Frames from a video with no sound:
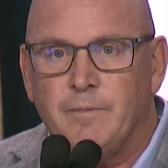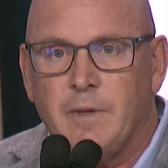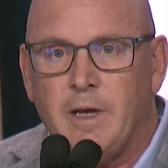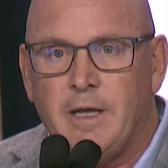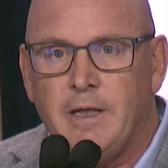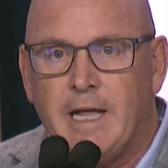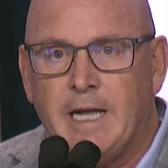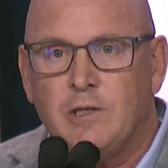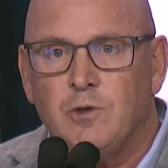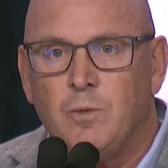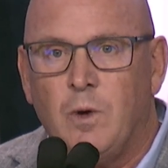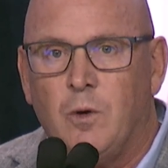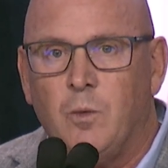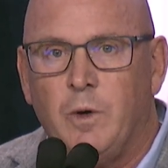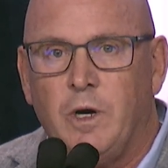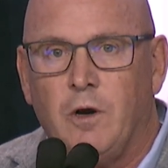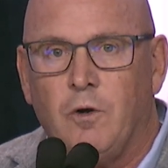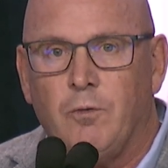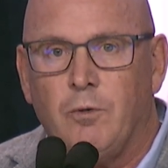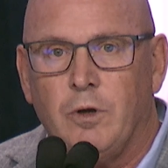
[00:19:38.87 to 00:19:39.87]
And that's what
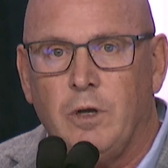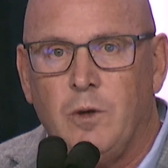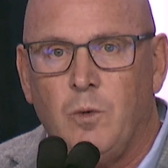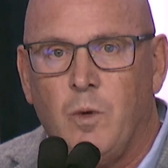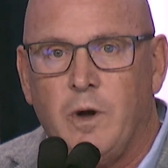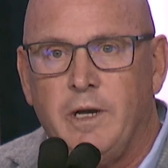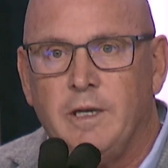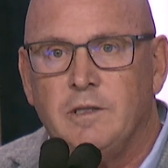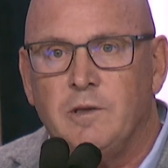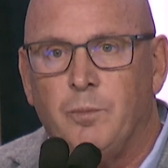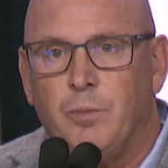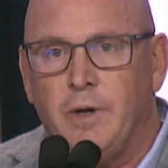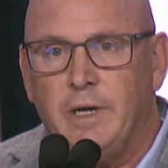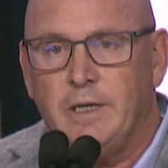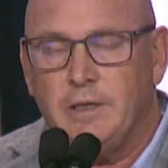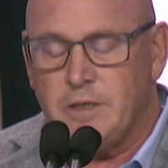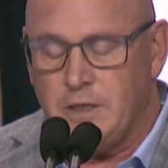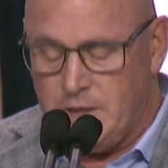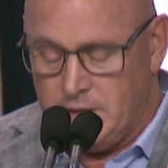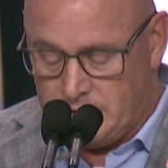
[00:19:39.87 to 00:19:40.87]
we're really wanting to
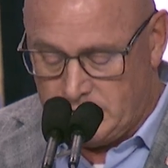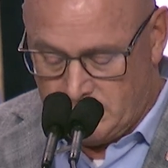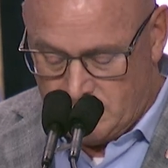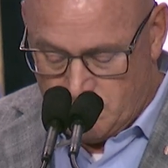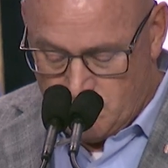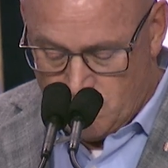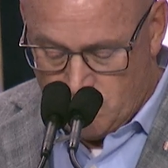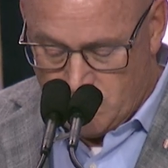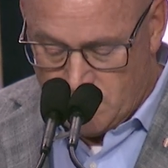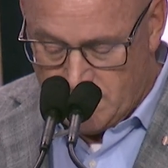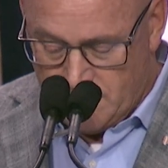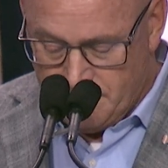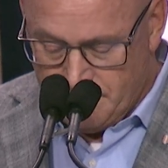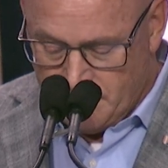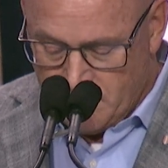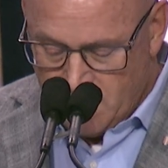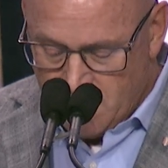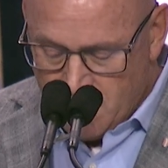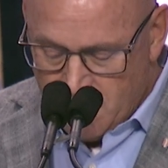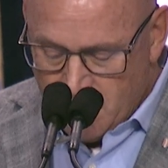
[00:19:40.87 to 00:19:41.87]
bring to this community.
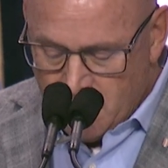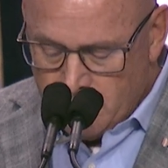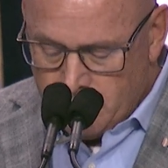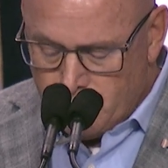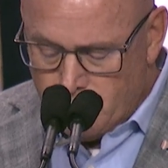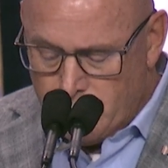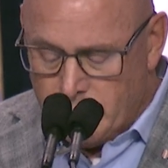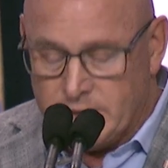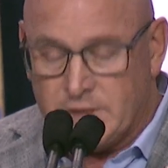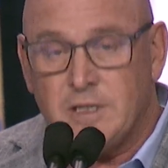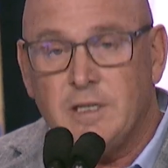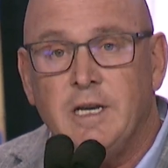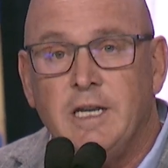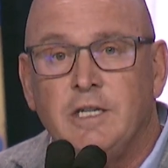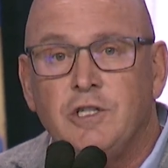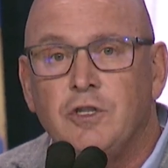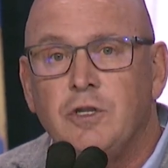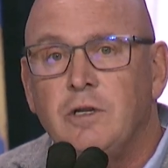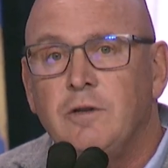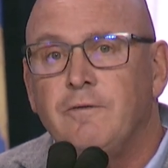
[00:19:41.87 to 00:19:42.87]
Through this
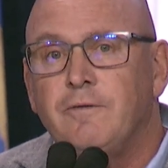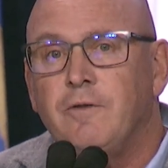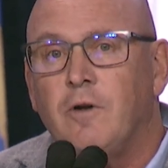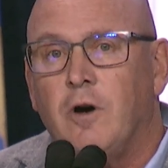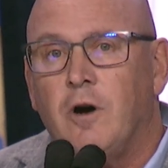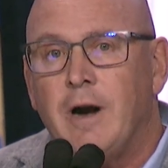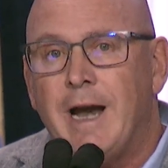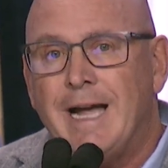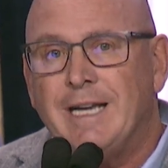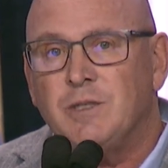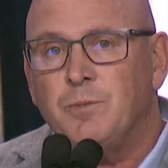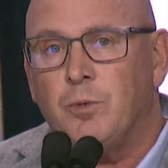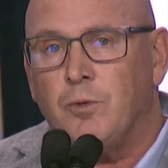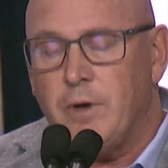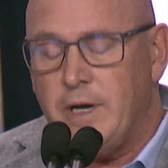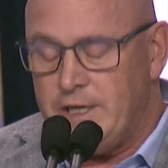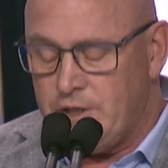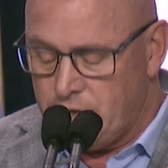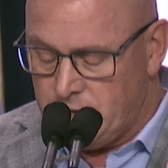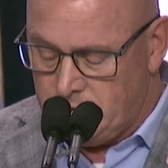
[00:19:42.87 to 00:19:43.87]
initiative, our
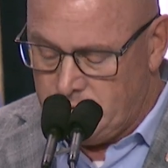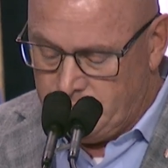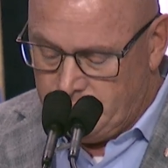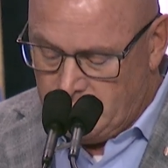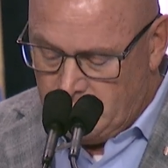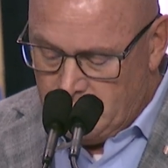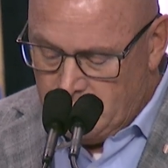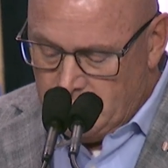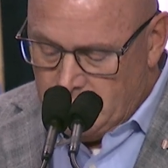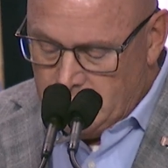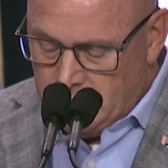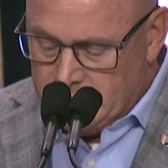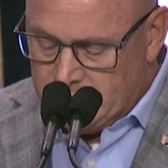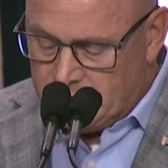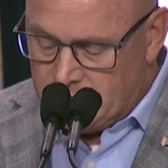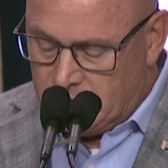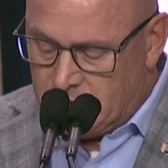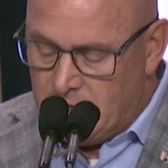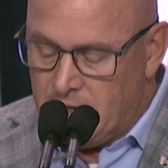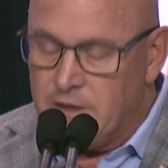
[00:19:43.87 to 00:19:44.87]
aspiration is
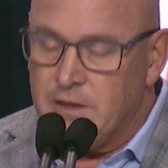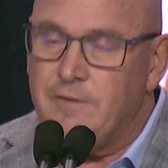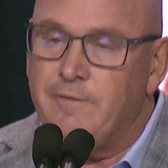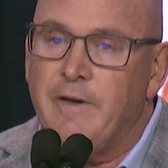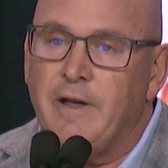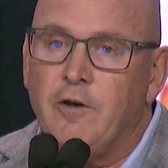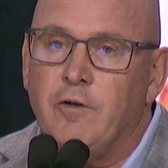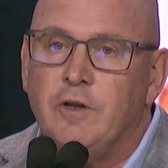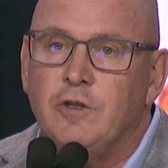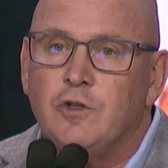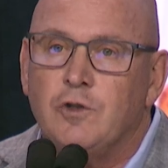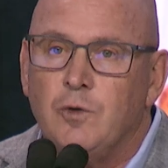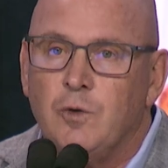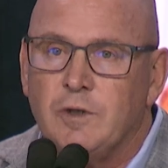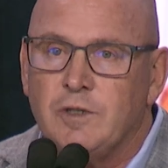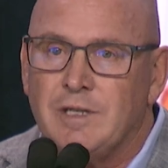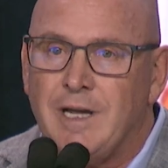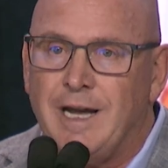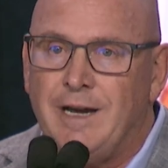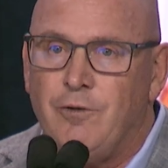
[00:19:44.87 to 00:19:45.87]
to cut the veteran
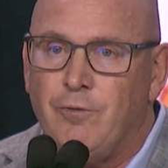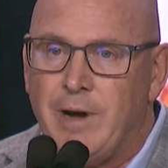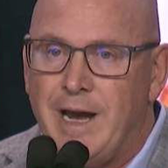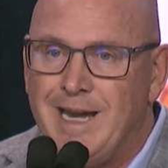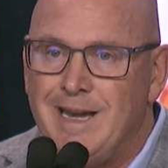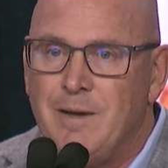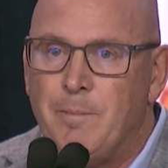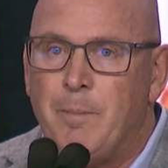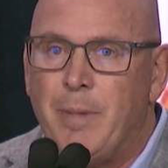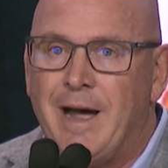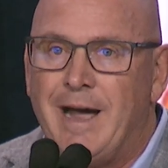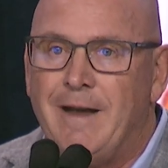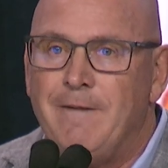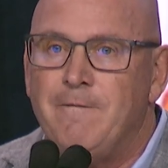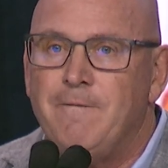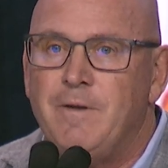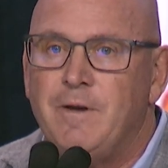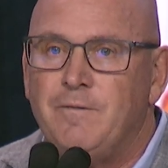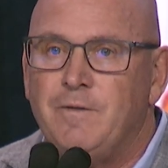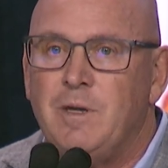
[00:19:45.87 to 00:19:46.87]
suicide rate by
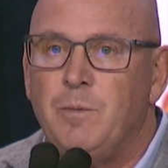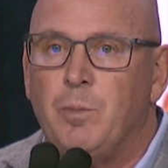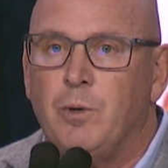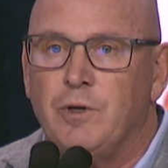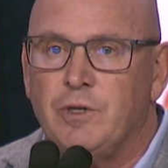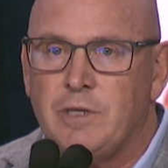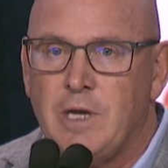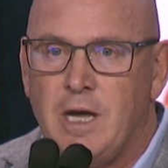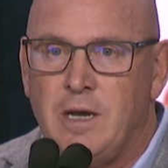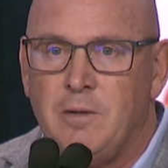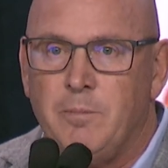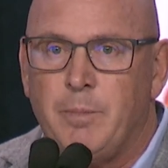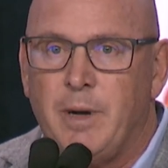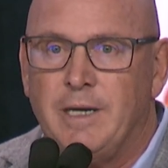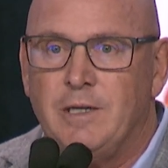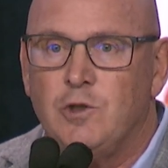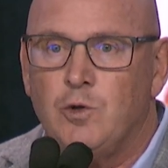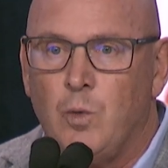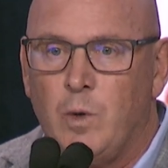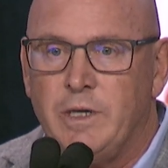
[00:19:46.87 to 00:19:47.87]
50%
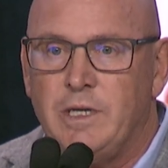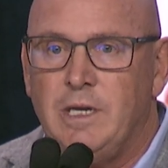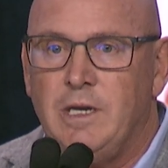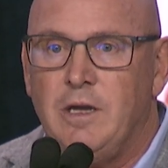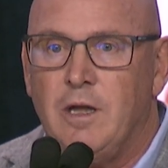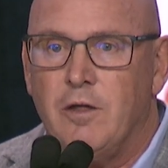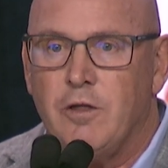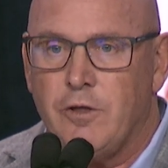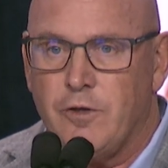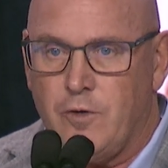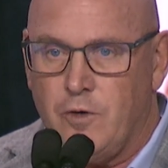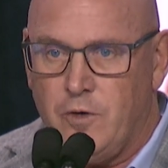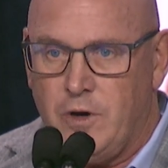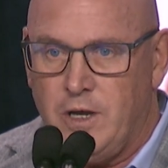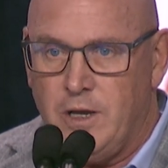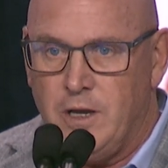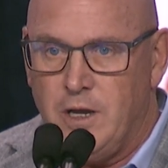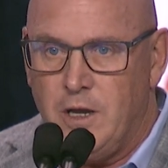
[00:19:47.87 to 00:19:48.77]
by 2030.